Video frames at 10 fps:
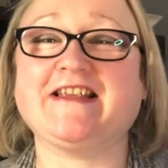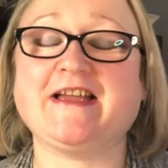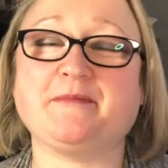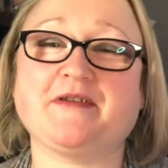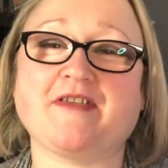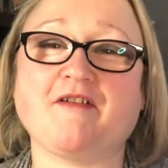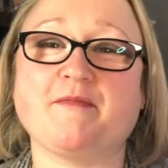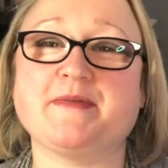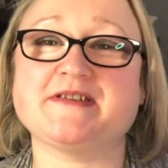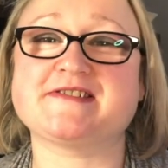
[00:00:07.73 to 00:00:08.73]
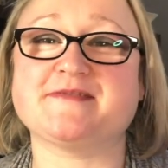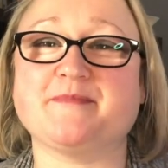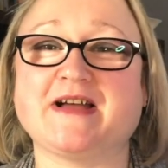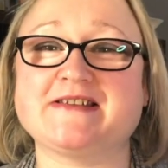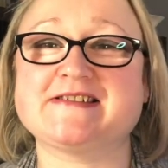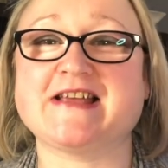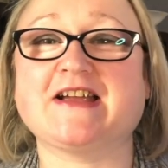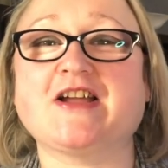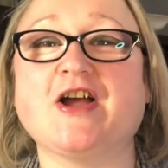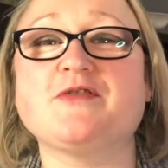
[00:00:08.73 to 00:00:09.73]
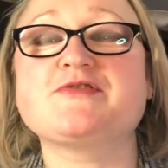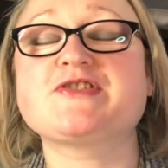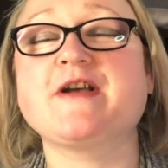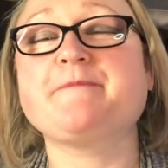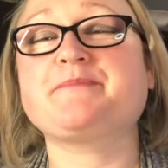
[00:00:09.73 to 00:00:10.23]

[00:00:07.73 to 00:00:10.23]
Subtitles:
hypnotherapist and mindset coach.